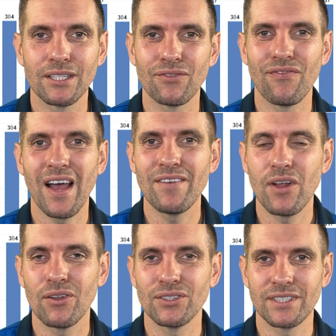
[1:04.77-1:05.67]
That's
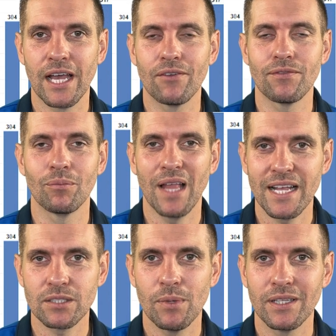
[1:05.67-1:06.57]
$5 down from
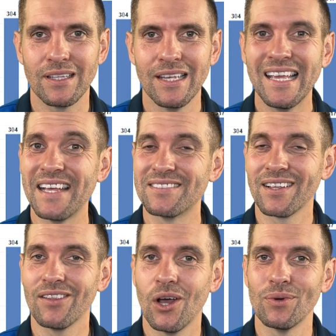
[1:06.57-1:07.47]
last month. It's
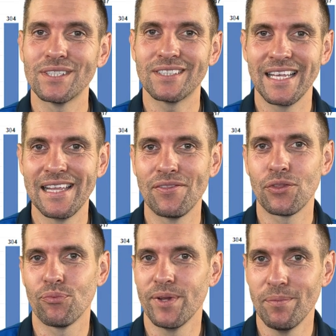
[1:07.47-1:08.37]
the lowest in
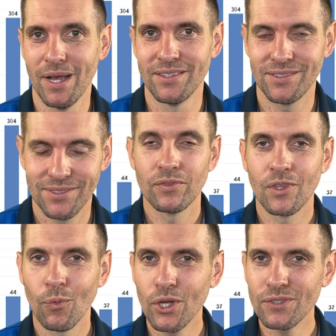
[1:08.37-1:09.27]
3 months.
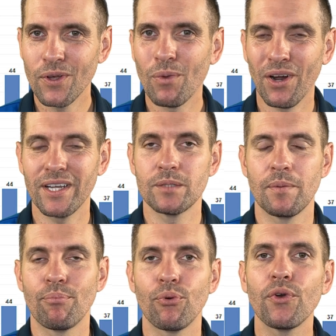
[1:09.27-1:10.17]
The Roseville market has
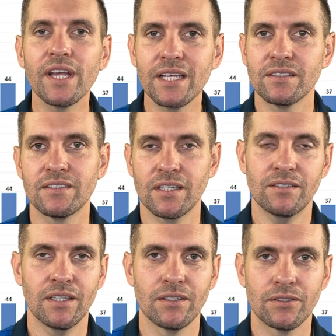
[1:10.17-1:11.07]
been pretty
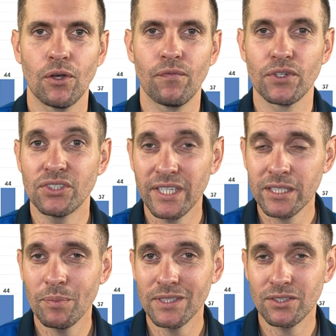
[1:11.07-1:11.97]
consistent. So for
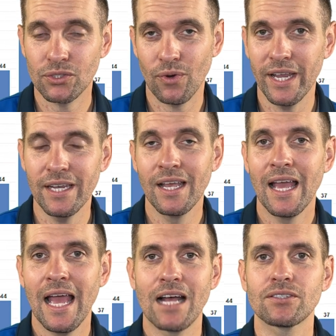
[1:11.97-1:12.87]
6 months straight,
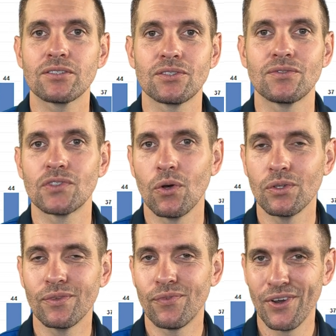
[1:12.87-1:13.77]
houses have
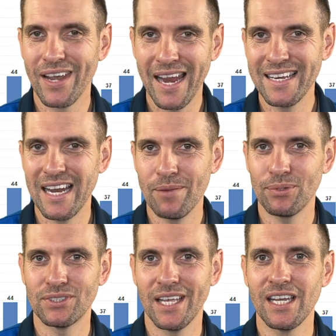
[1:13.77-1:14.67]
sold for
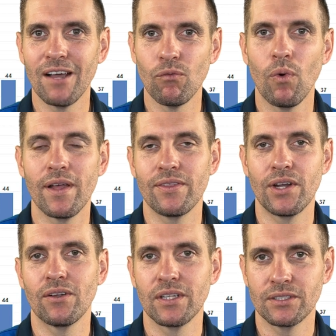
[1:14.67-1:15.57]
99% of what
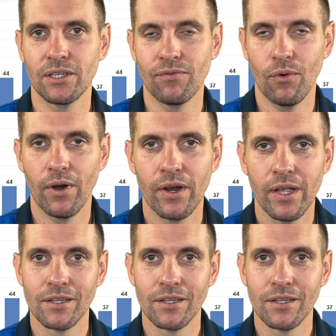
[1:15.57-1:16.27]
they're listed for.